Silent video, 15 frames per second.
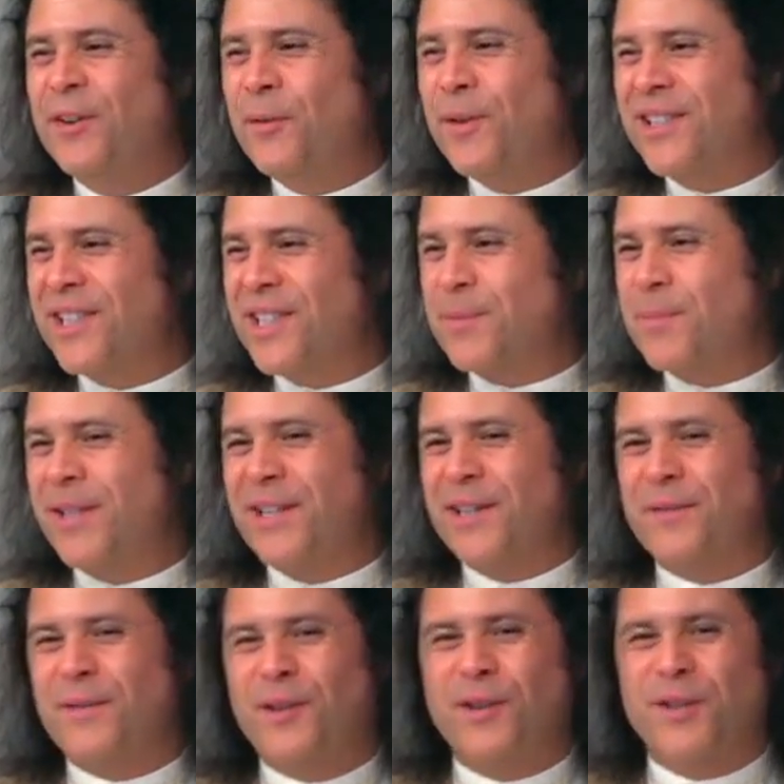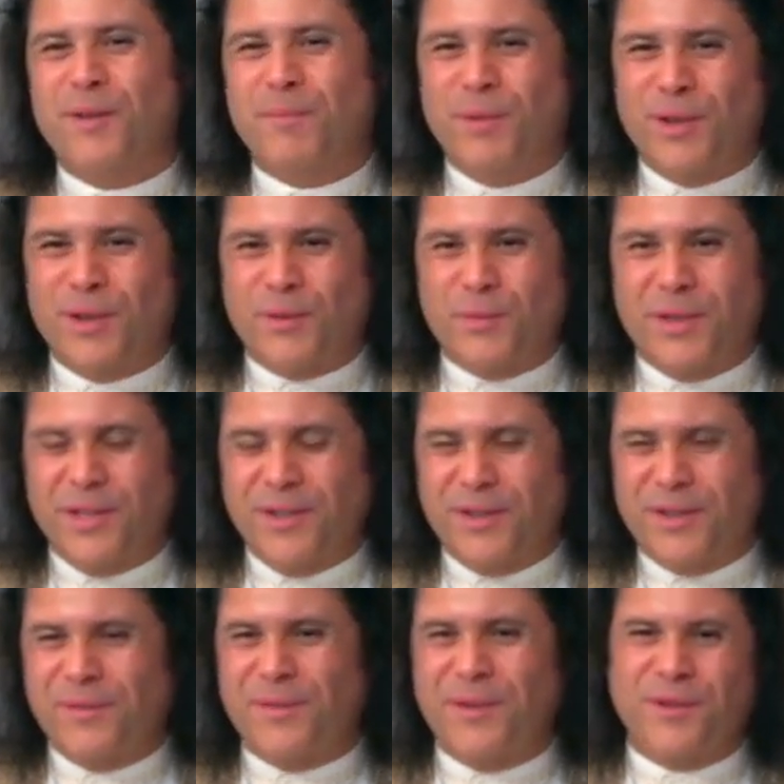What to speak of all the books with their
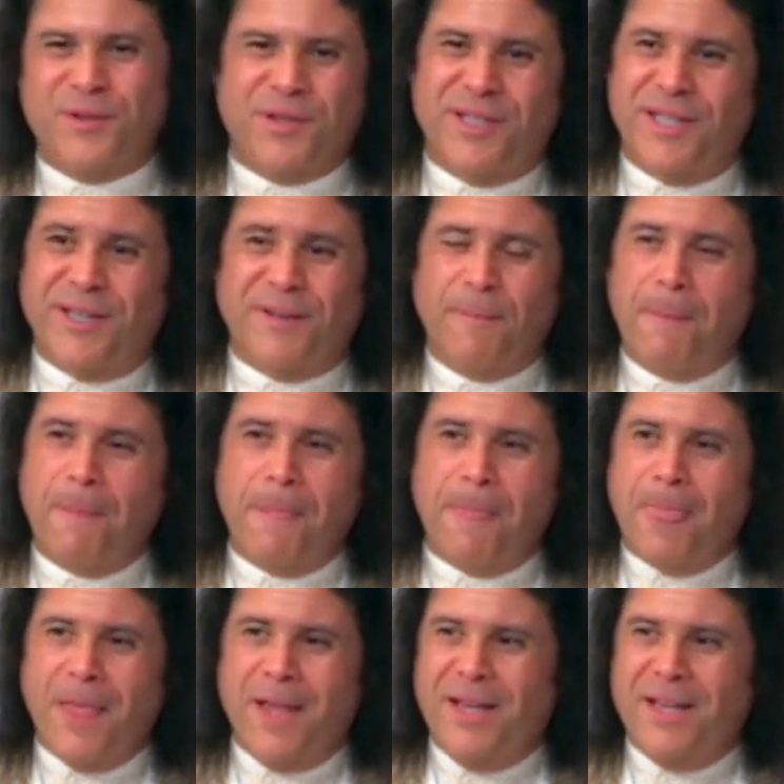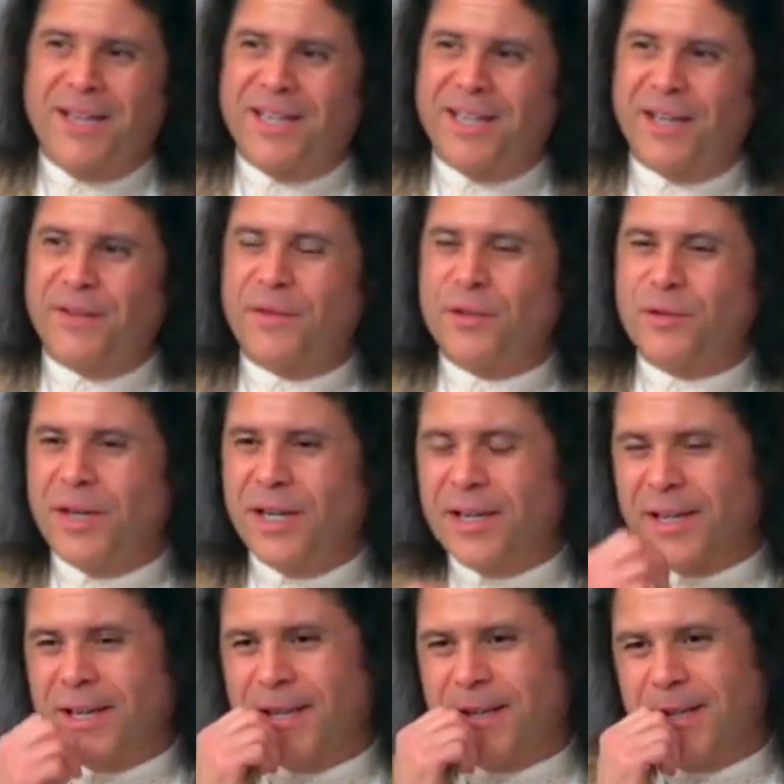confusion? Yeah, if you try
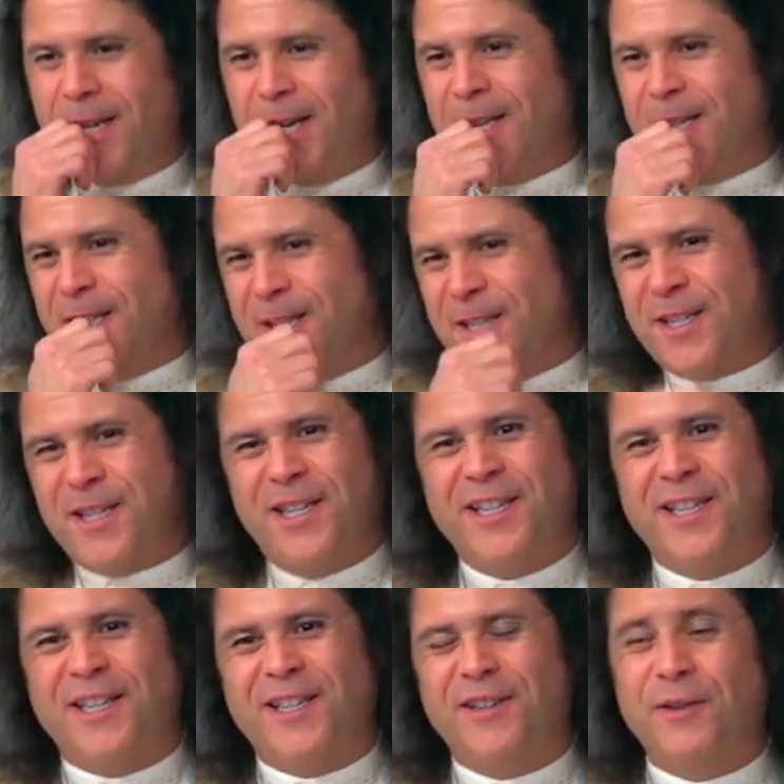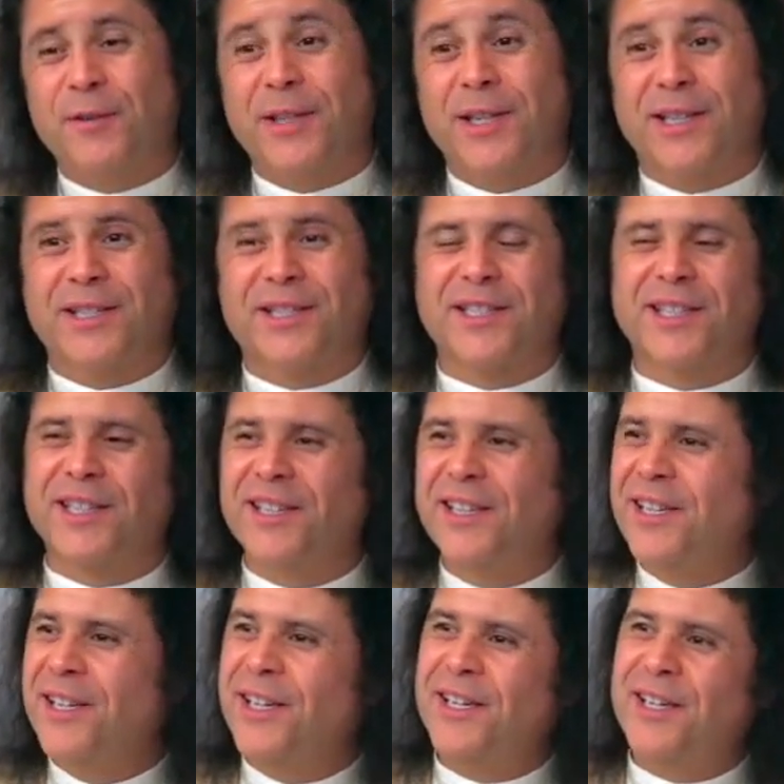to get knowledge, oh yes,
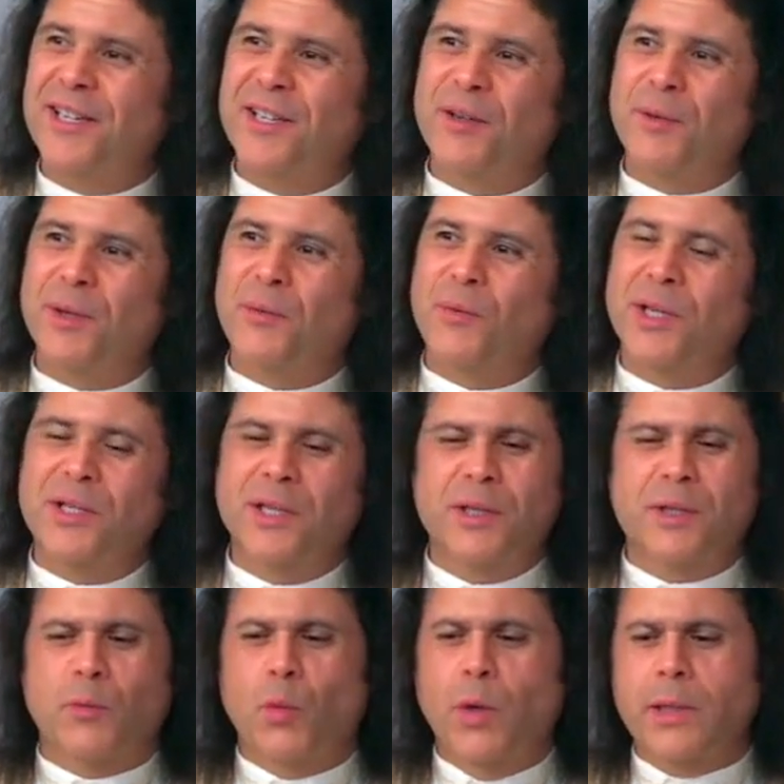what is